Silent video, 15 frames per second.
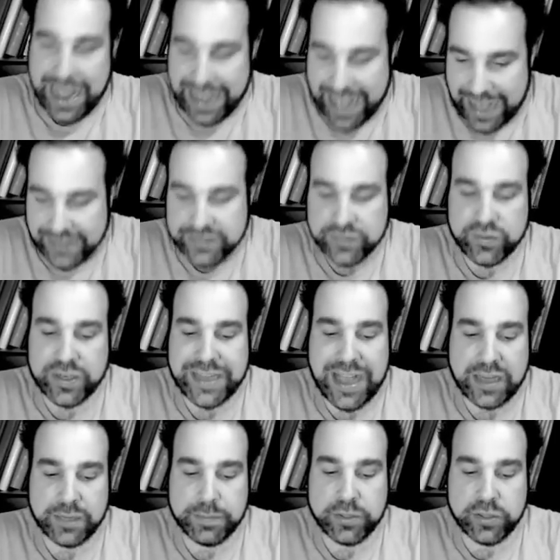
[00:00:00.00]
ask for
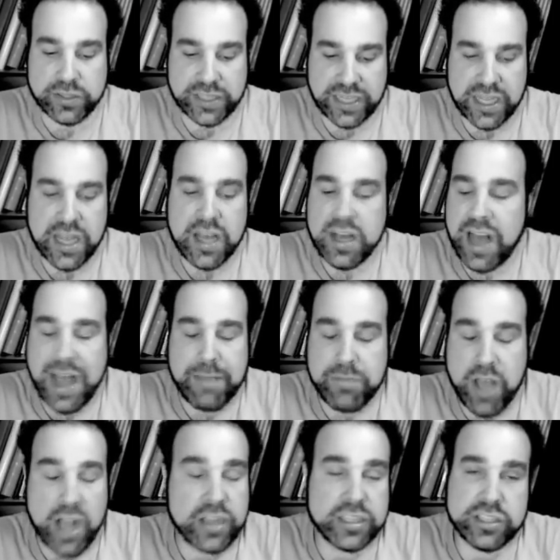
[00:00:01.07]
accountability, I'm
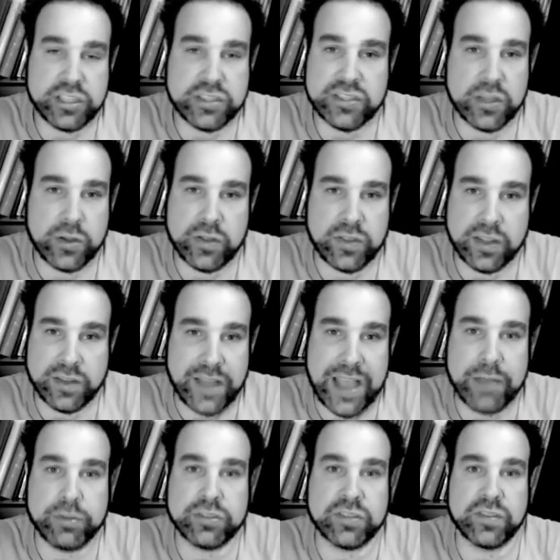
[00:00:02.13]
not going to do so in the
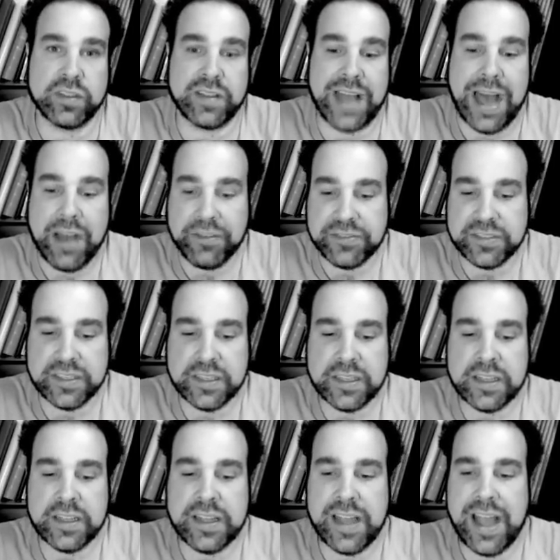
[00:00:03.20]
language of the left
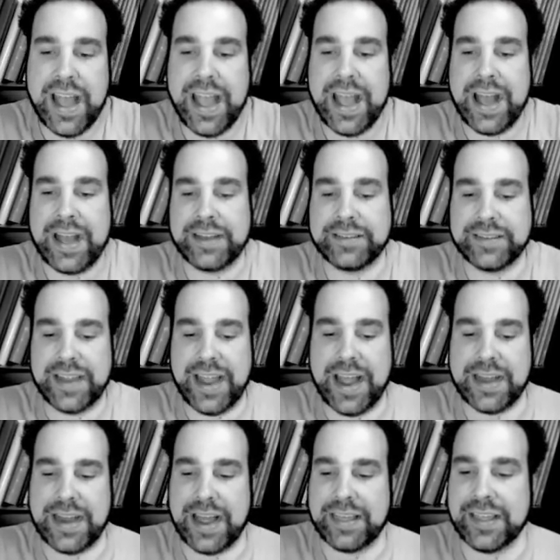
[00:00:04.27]
and
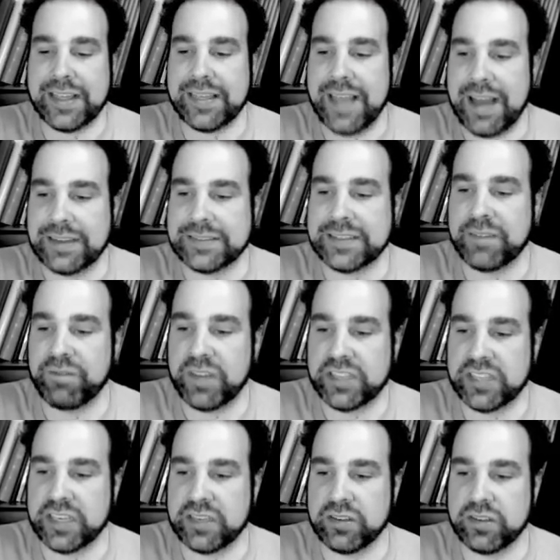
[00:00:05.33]
and I think that is
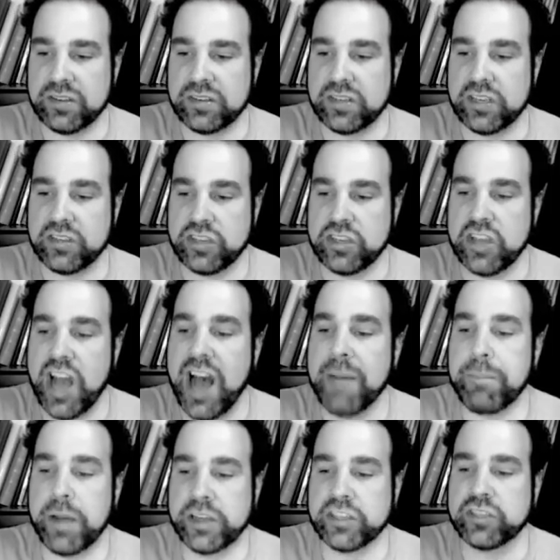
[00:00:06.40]
sufficient to to not
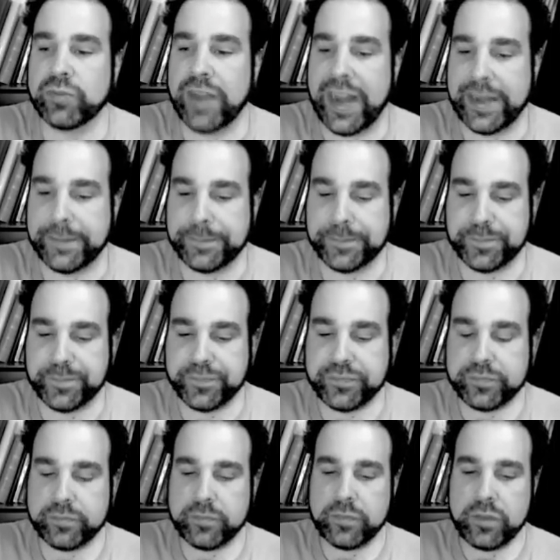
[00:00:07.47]
punch right.
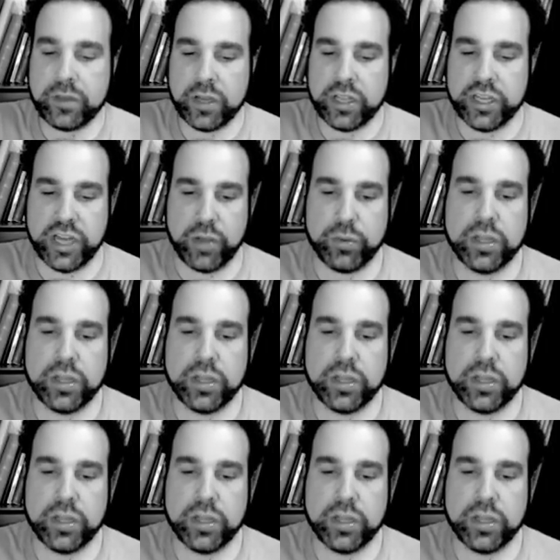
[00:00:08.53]
You know,